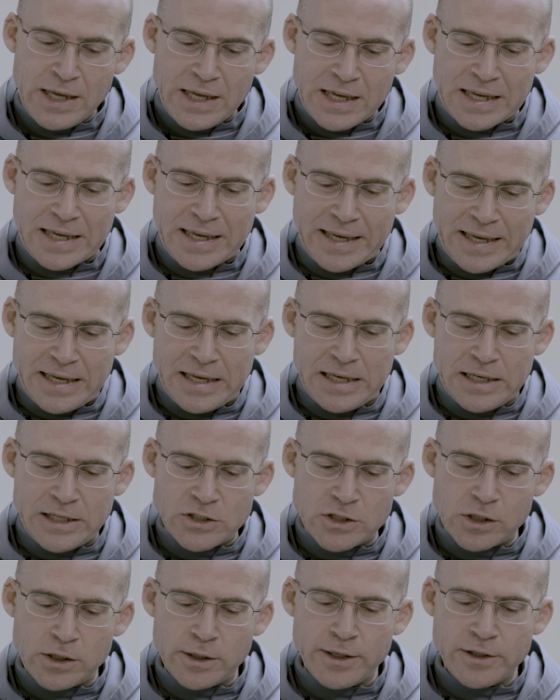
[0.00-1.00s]
he
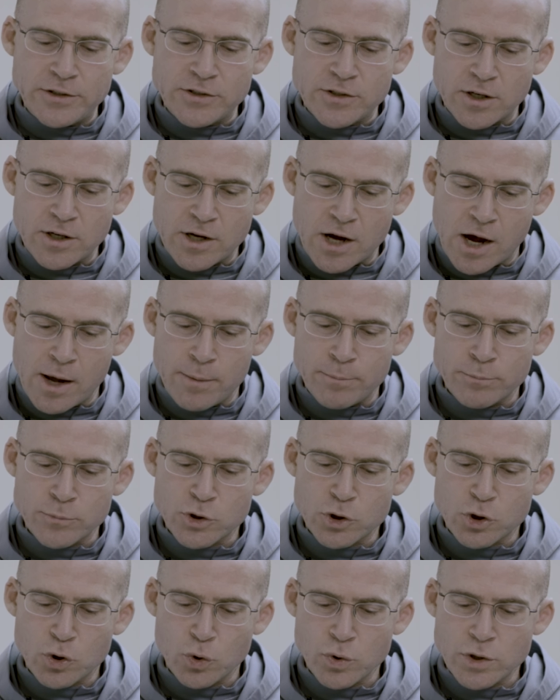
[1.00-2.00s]
easily
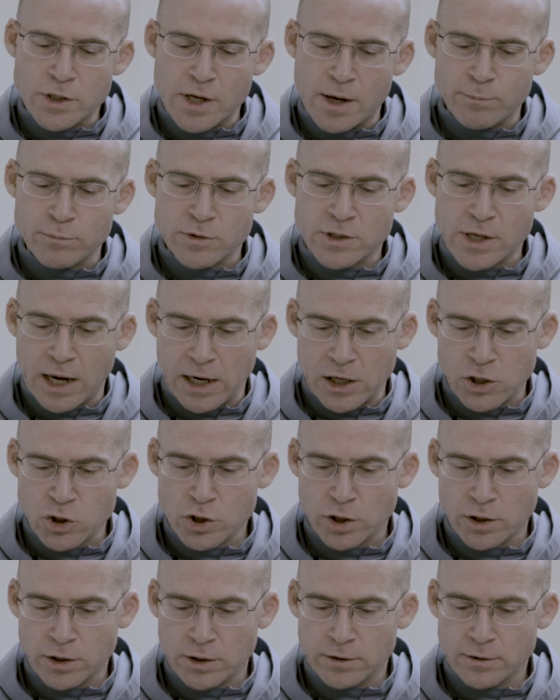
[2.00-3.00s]
succumbs to
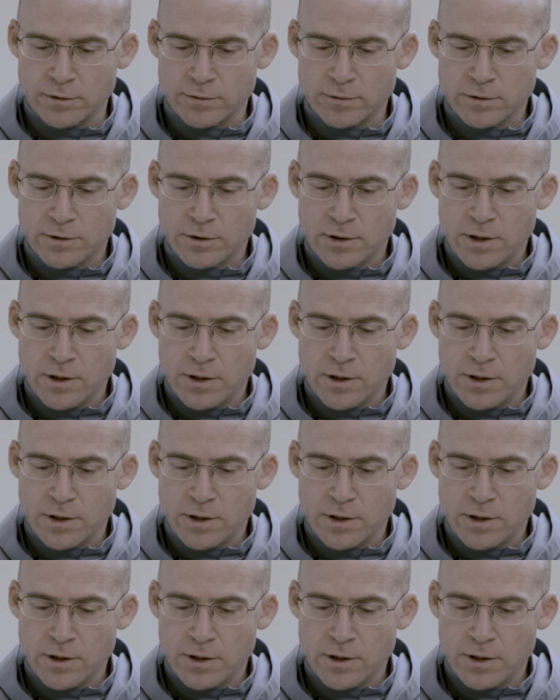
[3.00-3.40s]
temptation.